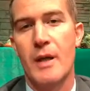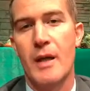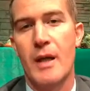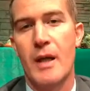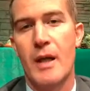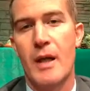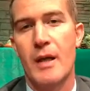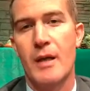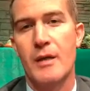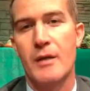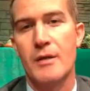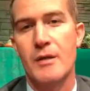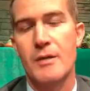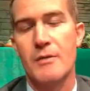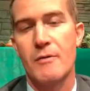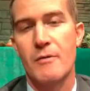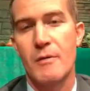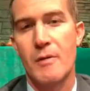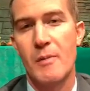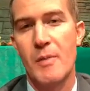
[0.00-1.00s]
and
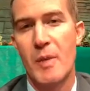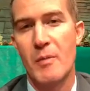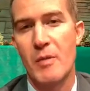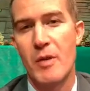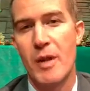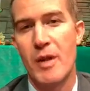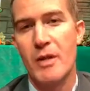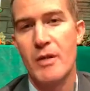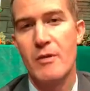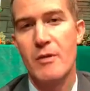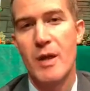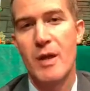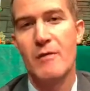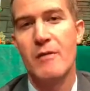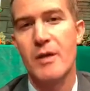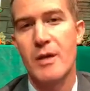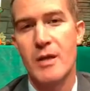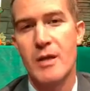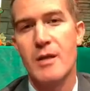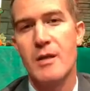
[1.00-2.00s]
remember that you
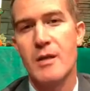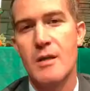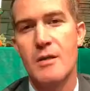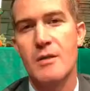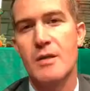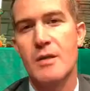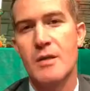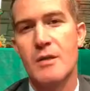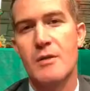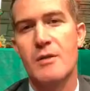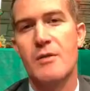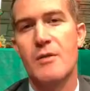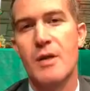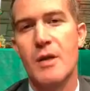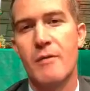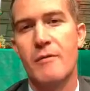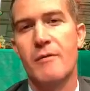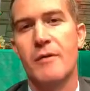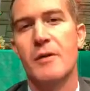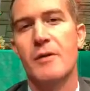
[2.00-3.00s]
have the keys to
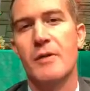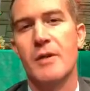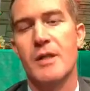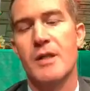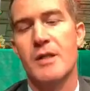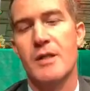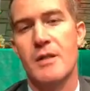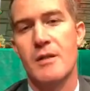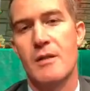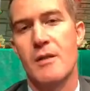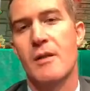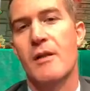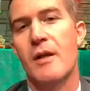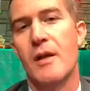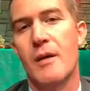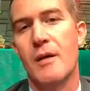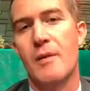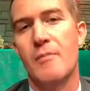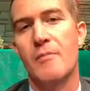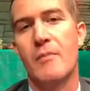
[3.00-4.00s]
influence
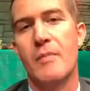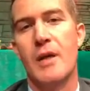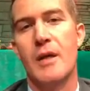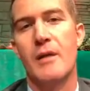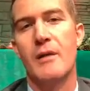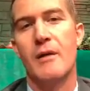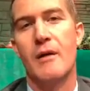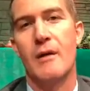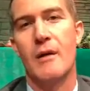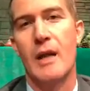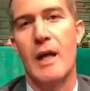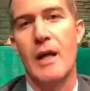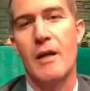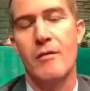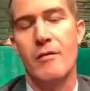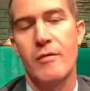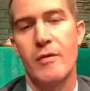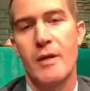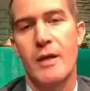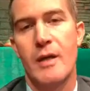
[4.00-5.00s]
them in their
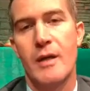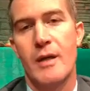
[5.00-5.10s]
life.